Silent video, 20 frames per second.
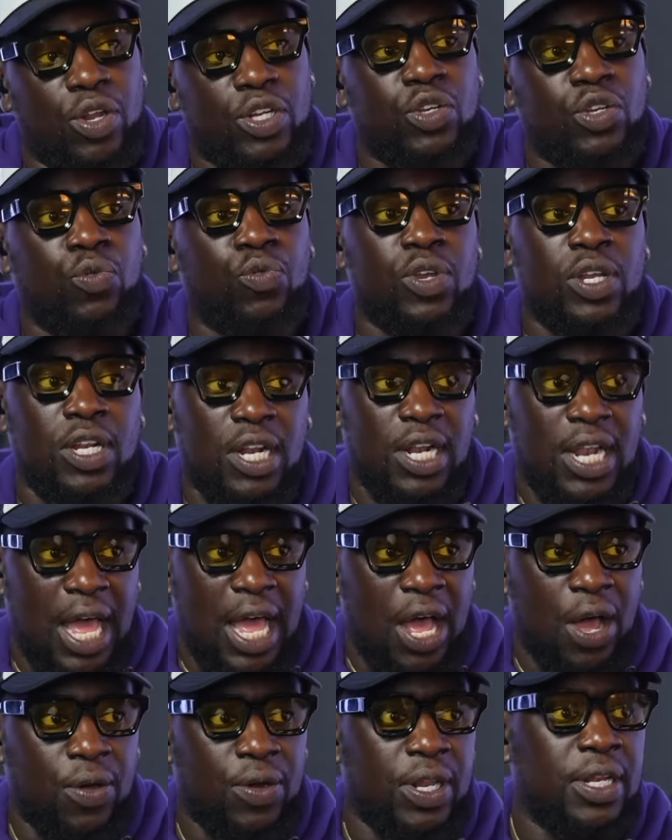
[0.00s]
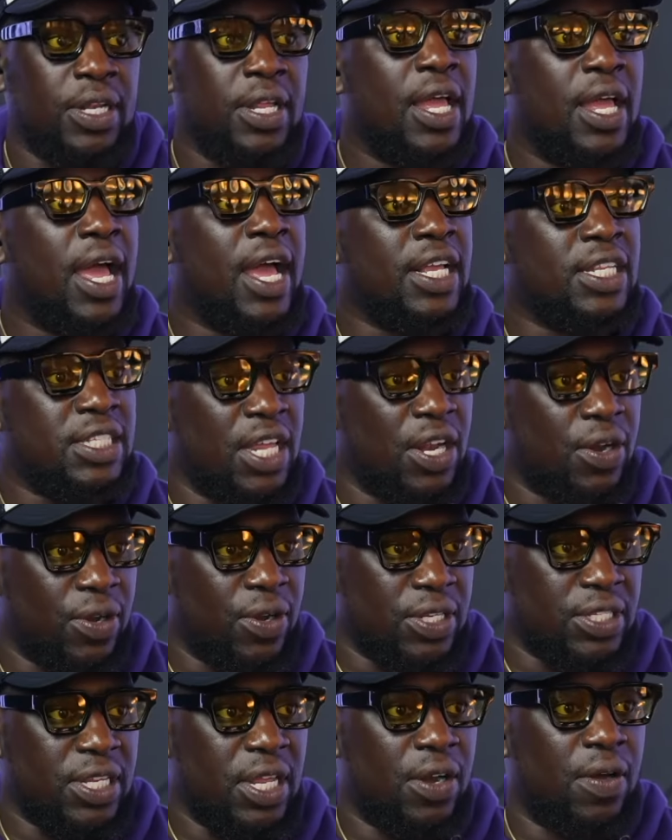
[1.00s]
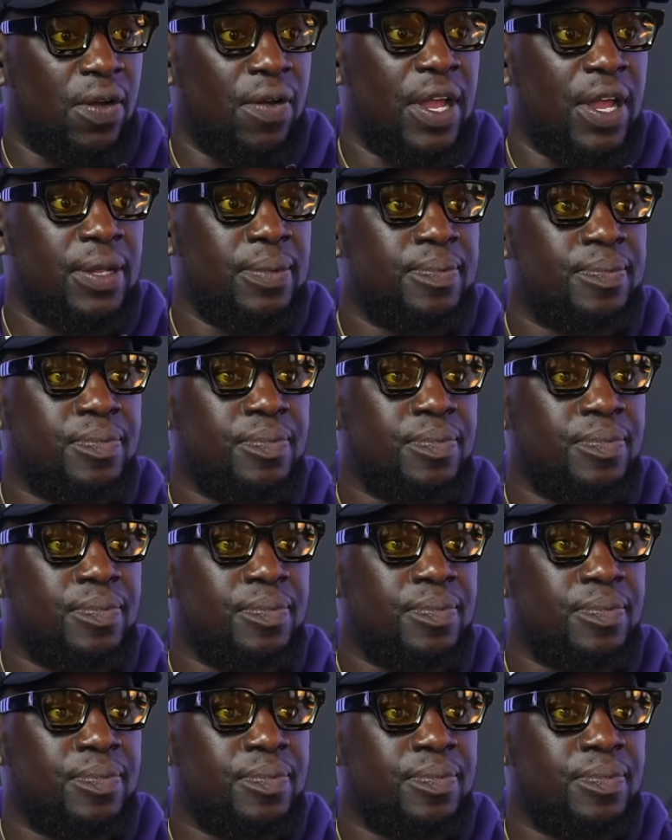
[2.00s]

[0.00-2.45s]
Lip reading: to read aloud and et cetera, right?